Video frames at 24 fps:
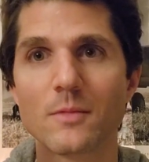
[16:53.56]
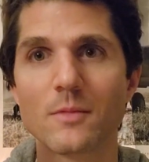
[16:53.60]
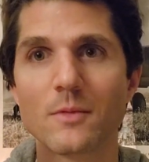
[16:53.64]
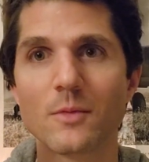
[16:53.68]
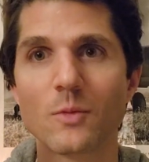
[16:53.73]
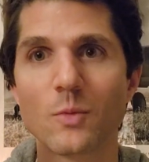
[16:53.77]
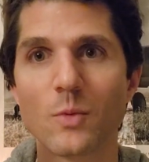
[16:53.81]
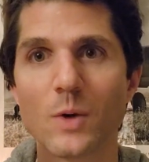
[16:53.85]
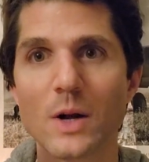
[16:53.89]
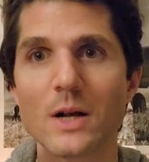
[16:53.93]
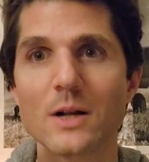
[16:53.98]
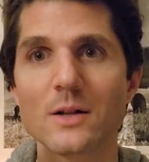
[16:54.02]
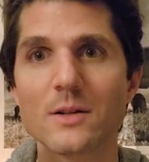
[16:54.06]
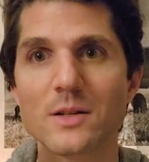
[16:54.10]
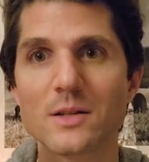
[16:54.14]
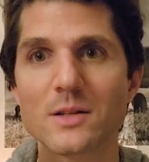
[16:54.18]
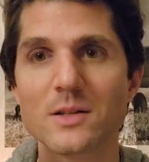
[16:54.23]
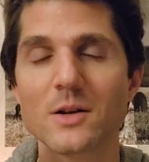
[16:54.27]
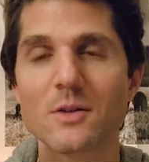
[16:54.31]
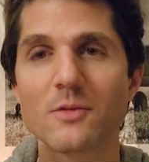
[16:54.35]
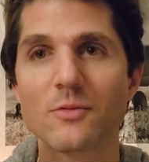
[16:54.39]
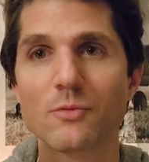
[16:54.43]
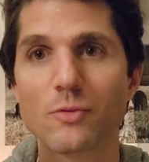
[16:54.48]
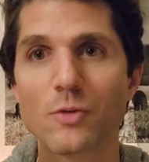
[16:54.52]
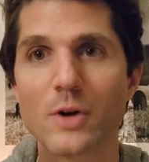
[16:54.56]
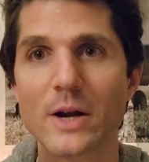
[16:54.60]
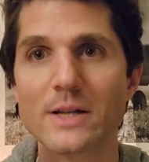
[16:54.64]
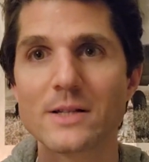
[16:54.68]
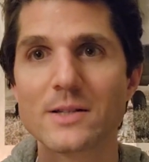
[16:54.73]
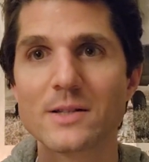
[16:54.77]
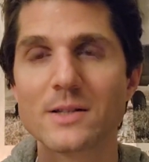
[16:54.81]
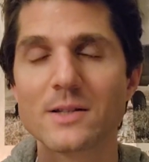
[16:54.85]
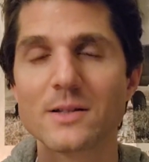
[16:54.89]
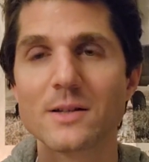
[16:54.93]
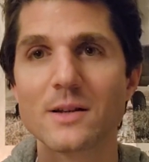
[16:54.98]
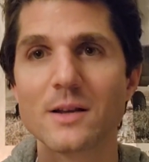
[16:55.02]
well-deserved
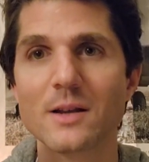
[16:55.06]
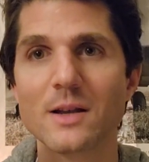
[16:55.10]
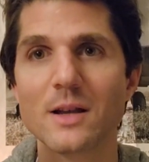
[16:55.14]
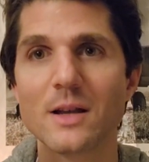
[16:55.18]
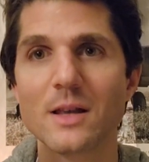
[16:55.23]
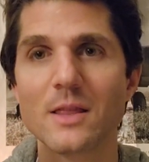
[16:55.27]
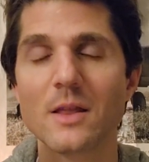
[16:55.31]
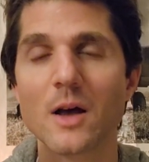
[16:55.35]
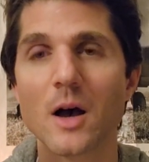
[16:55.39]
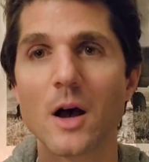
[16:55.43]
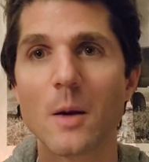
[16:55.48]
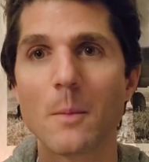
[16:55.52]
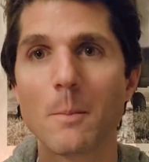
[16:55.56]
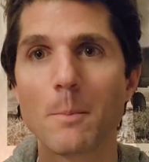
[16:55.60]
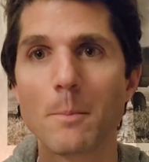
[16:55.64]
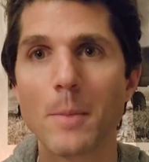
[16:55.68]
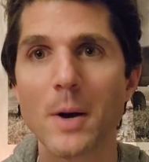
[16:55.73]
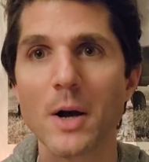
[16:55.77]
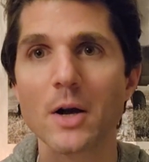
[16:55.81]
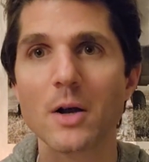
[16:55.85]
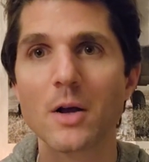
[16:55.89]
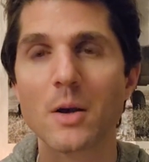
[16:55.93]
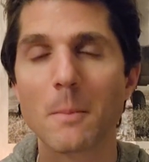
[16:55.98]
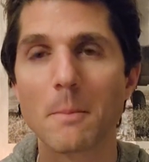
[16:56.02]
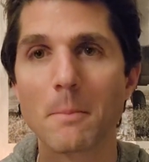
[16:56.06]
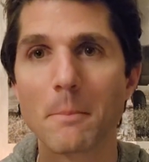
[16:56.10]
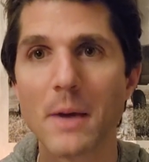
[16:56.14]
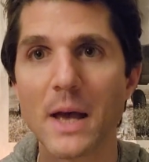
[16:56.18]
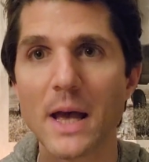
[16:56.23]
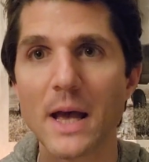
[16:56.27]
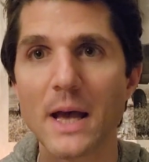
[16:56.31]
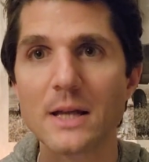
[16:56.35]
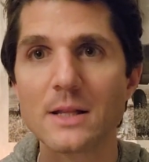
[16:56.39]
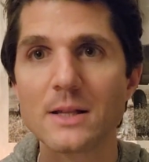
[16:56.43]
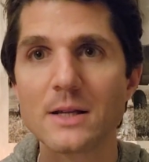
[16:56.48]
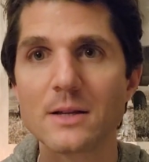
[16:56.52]
rest in a bunk
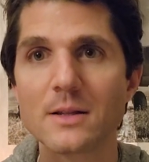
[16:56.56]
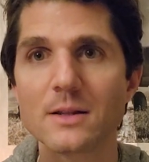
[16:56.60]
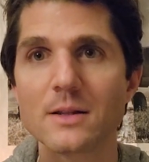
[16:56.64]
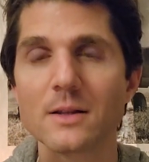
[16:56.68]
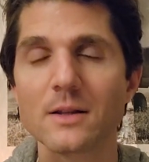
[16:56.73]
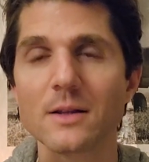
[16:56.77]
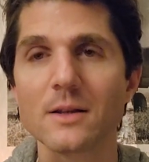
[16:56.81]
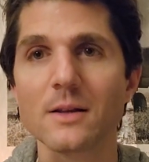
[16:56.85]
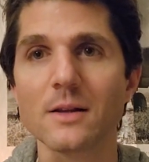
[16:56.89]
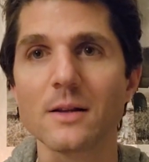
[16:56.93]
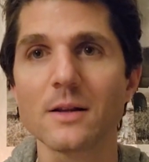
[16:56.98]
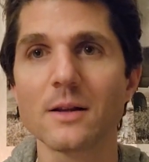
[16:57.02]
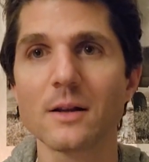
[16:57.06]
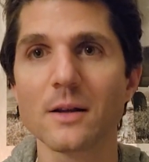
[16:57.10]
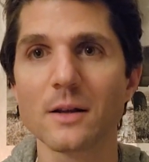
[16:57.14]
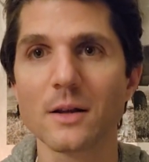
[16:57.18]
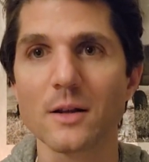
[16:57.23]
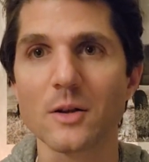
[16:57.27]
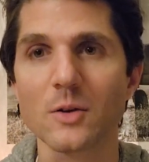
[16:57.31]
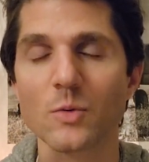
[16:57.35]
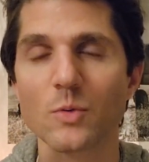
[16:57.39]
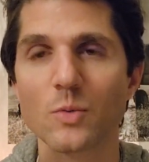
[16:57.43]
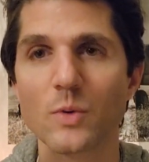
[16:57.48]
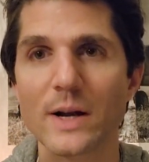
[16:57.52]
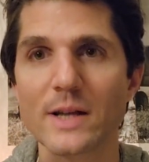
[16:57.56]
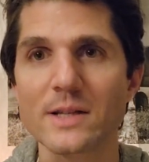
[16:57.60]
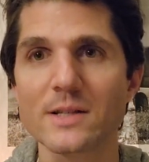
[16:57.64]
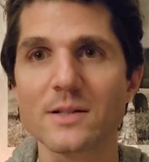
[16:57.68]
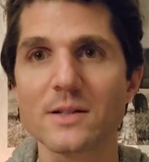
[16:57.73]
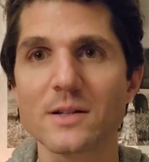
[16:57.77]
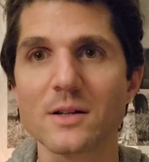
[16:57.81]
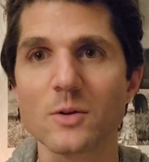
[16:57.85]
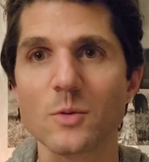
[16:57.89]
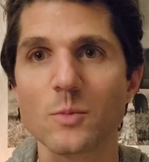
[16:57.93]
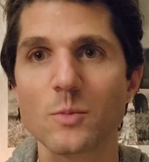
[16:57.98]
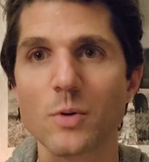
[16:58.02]
bed and rest
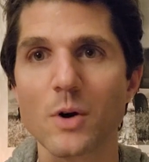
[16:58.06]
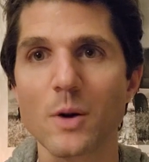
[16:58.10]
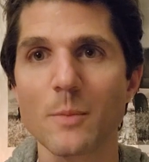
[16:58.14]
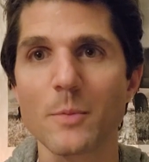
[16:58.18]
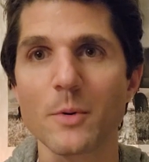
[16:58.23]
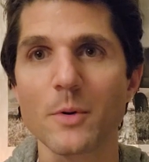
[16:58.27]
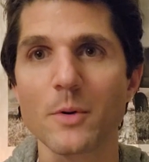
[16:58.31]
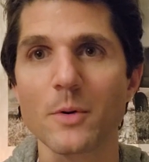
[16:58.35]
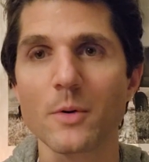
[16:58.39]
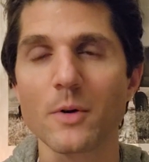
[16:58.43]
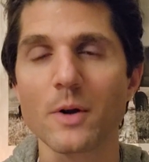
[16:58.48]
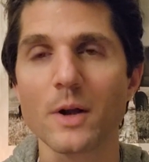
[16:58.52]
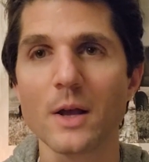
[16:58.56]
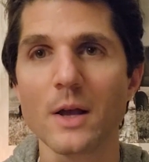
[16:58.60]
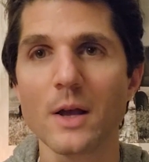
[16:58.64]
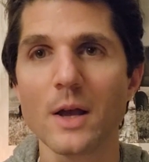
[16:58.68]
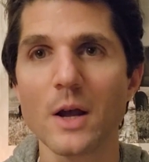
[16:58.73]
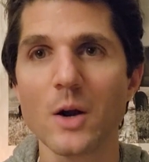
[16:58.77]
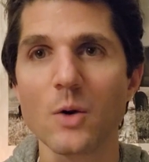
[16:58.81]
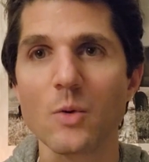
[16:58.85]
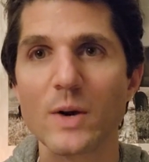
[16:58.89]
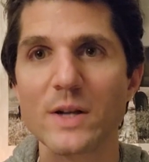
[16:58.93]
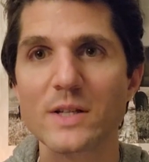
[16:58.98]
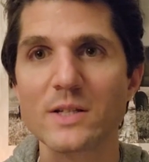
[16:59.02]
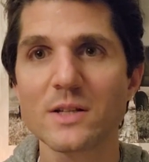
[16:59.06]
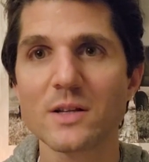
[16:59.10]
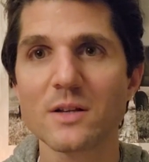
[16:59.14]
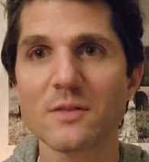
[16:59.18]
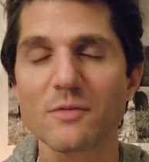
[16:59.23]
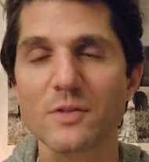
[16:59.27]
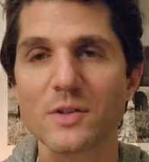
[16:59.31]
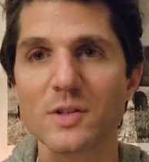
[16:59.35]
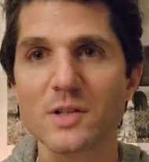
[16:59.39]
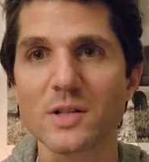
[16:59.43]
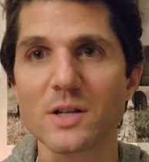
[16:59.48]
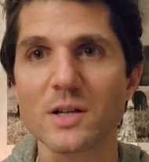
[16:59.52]
in a proper resting
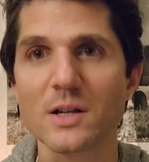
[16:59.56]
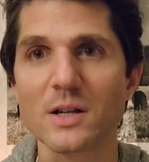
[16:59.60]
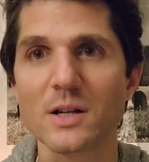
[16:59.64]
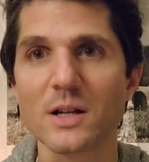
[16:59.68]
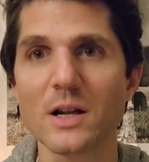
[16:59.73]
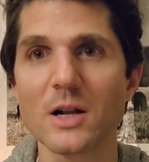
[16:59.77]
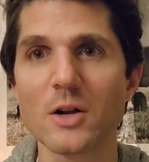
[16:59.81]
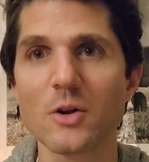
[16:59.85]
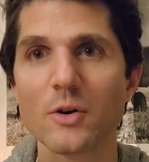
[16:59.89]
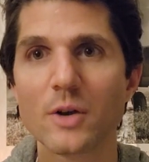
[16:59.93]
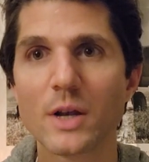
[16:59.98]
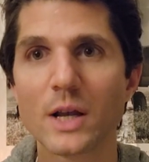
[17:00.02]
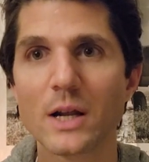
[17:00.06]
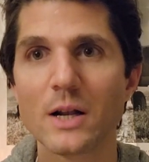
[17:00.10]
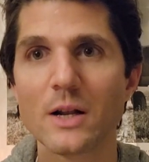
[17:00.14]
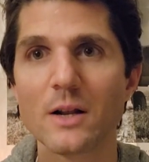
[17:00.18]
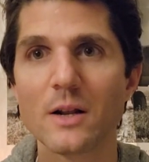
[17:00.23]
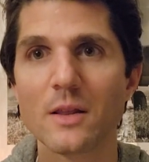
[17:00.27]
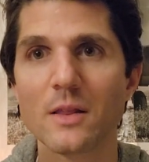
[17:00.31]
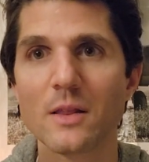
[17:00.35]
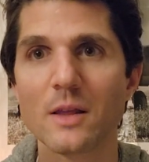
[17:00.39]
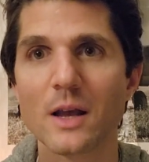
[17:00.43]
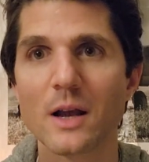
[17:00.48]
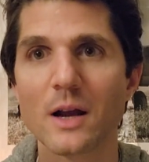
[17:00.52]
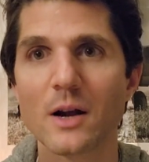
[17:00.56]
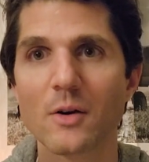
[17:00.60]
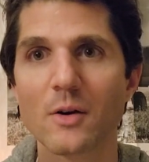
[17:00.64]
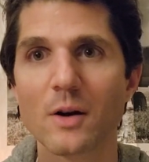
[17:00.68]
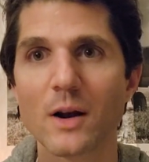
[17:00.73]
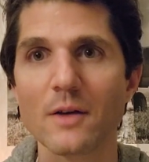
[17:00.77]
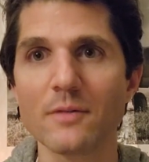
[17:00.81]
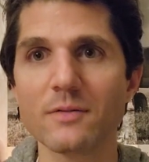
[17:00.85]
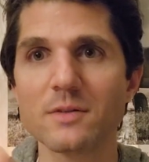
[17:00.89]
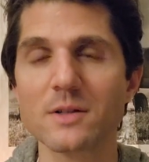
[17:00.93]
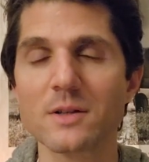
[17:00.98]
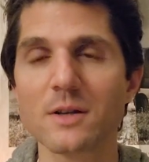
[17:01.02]
facility located in the
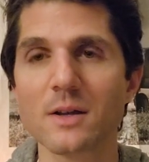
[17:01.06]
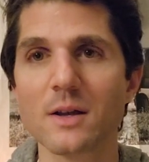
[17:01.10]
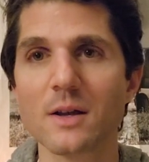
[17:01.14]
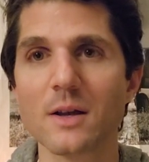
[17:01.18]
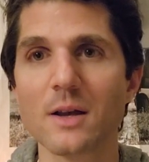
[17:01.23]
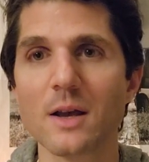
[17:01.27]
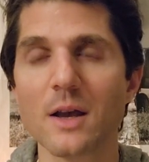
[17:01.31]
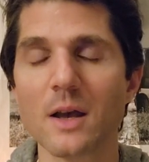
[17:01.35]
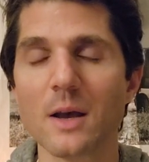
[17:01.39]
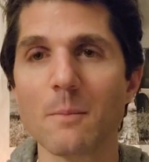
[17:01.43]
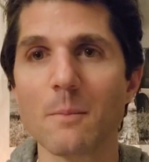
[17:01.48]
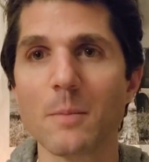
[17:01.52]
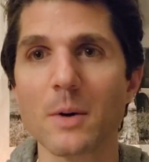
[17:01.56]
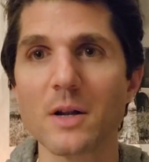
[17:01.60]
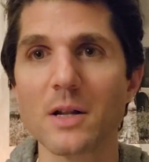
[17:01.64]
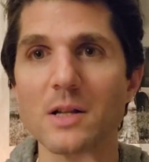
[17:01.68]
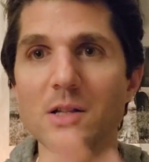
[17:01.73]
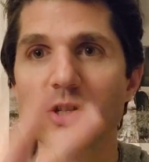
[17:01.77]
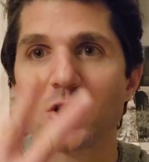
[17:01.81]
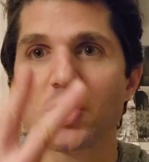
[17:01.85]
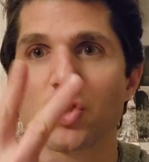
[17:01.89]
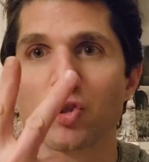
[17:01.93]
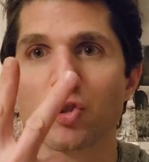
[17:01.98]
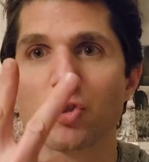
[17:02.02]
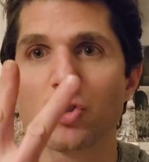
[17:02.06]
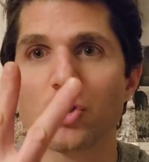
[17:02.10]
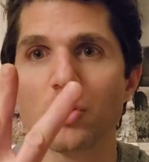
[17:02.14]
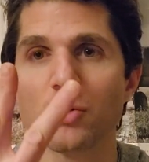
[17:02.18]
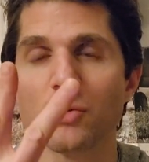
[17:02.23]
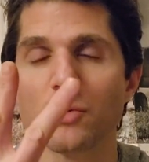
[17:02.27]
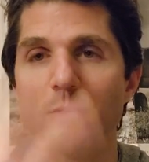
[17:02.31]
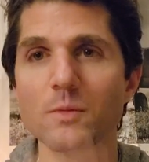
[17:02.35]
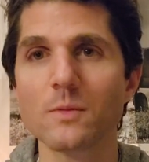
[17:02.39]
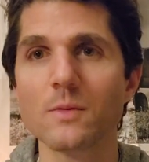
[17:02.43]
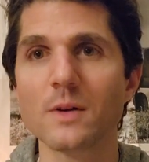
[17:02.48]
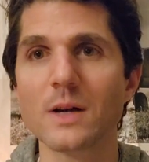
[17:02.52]
aircraft, but it's 2.
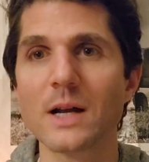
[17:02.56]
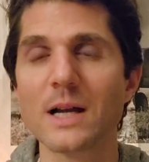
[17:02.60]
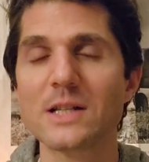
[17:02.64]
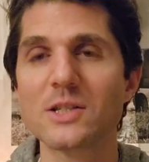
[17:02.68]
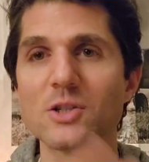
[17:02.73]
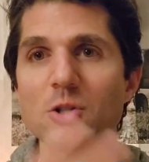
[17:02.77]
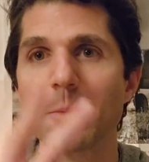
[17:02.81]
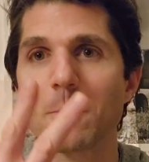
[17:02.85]
It's a